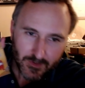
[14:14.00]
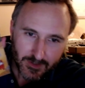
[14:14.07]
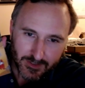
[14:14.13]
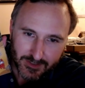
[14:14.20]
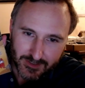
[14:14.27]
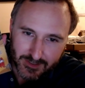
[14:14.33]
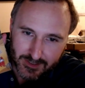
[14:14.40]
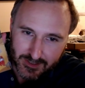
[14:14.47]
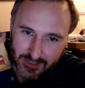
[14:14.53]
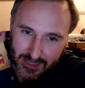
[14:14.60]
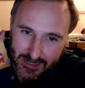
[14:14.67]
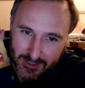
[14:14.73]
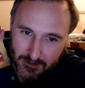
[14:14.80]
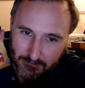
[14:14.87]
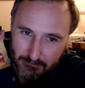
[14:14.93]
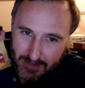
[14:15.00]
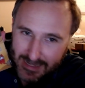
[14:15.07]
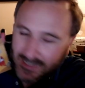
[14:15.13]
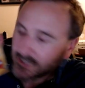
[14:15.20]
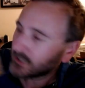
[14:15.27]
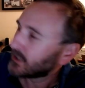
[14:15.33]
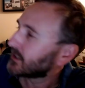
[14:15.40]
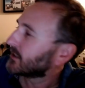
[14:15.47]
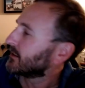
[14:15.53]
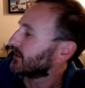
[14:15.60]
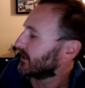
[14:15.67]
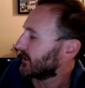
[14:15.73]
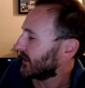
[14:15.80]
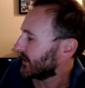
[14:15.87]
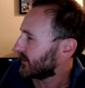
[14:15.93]
Sega Mania.
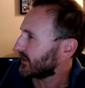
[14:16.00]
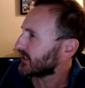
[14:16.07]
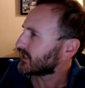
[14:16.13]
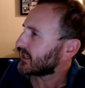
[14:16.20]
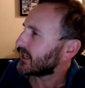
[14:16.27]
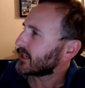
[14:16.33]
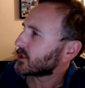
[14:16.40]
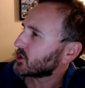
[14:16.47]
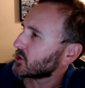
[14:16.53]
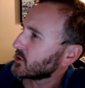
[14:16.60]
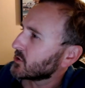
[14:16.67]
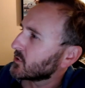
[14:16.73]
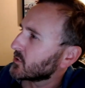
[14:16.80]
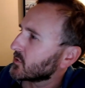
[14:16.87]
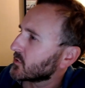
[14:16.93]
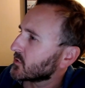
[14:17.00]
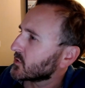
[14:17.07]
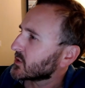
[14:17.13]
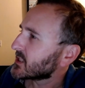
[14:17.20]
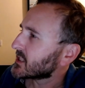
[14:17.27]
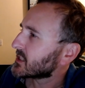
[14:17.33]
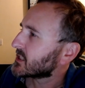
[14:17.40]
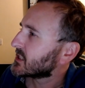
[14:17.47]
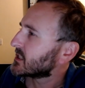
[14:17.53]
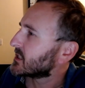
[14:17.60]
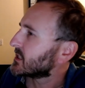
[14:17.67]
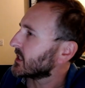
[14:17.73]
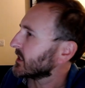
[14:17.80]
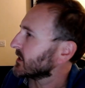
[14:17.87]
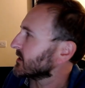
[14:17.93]
I think it's issue
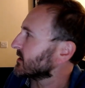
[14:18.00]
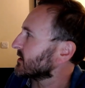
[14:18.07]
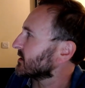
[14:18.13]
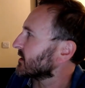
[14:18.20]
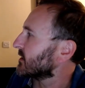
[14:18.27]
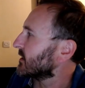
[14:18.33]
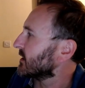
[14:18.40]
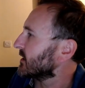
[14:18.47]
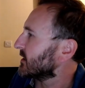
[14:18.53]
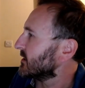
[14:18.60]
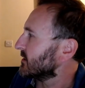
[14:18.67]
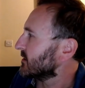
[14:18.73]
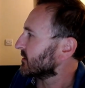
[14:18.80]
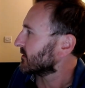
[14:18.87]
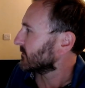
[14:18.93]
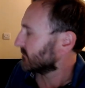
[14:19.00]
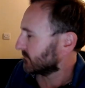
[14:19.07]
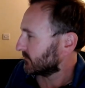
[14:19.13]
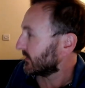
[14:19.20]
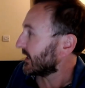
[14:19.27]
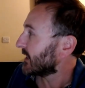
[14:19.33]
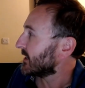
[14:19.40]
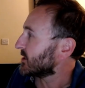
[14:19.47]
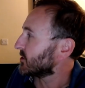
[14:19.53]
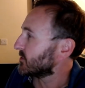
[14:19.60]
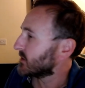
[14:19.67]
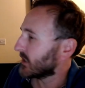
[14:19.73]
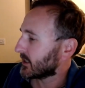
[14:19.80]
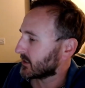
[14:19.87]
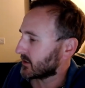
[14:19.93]
6, I think it is. Yeah, issue
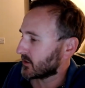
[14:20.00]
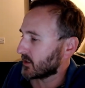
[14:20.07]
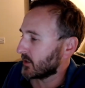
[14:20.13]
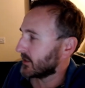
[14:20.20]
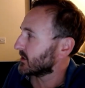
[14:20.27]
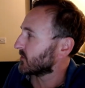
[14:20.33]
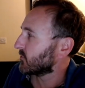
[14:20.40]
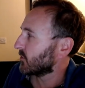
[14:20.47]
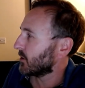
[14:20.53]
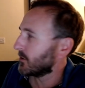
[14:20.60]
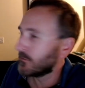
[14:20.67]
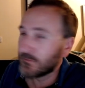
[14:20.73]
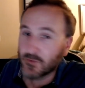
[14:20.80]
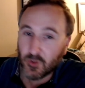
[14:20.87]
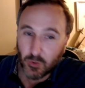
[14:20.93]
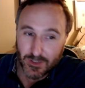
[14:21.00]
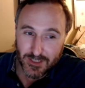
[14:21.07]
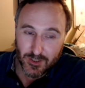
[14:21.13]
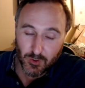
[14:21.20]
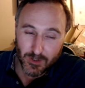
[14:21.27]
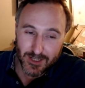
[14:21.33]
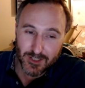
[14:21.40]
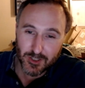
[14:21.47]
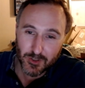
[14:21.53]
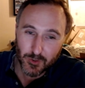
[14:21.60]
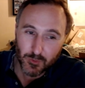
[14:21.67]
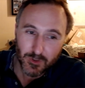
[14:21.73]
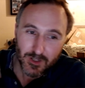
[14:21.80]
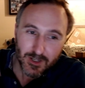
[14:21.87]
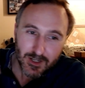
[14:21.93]
6. So this is from 2022,
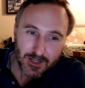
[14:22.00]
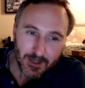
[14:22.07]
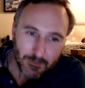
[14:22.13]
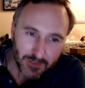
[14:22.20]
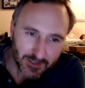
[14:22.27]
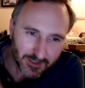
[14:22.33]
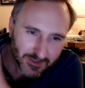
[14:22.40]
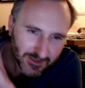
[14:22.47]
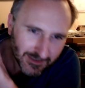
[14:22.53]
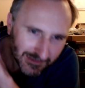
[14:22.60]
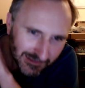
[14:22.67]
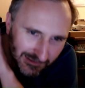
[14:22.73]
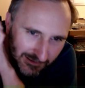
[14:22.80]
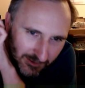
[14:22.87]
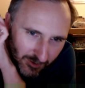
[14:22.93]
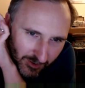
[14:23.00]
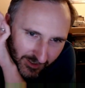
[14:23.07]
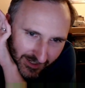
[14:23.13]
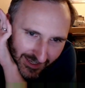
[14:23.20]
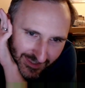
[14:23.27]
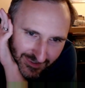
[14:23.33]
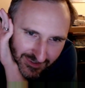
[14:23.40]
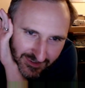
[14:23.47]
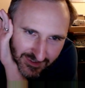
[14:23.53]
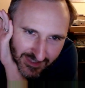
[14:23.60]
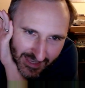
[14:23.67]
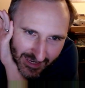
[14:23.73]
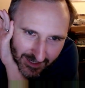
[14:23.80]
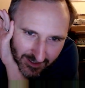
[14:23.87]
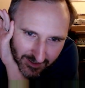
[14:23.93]
but let's look at
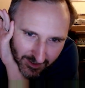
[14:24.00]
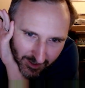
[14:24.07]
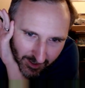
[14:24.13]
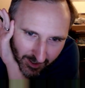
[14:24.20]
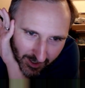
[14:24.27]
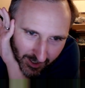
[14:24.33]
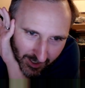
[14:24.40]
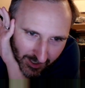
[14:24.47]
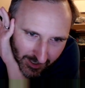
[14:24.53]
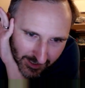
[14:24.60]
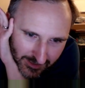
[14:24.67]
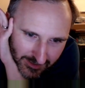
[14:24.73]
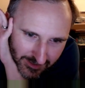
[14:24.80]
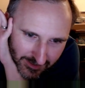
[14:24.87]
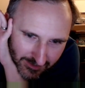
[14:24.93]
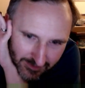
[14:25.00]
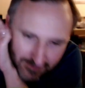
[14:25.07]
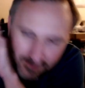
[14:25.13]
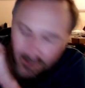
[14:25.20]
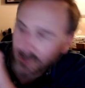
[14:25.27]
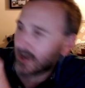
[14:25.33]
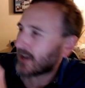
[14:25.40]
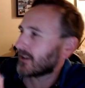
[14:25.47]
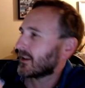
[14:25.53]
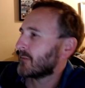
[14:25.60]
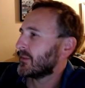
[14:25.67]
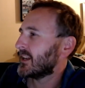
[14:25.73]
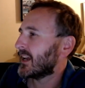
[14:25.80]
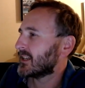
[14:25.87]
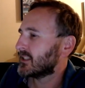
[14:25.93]
that art. I
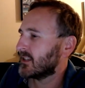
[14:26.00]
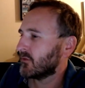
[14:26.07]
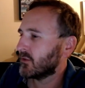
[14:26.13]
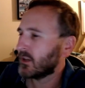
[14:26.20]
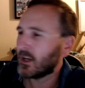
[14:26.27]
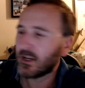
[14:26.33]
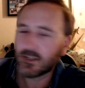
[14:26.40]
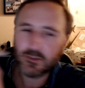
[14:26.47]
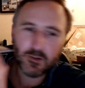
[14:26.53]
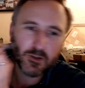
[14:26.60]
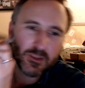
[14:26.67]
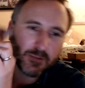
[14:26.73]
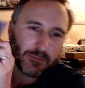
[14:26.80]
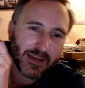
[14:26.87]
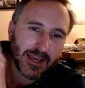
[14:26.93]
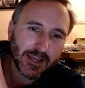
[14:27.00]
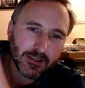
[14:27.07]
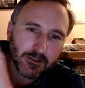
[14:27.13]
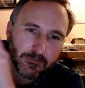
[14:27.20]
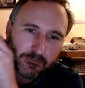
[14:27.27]
mean, it has different art on the back,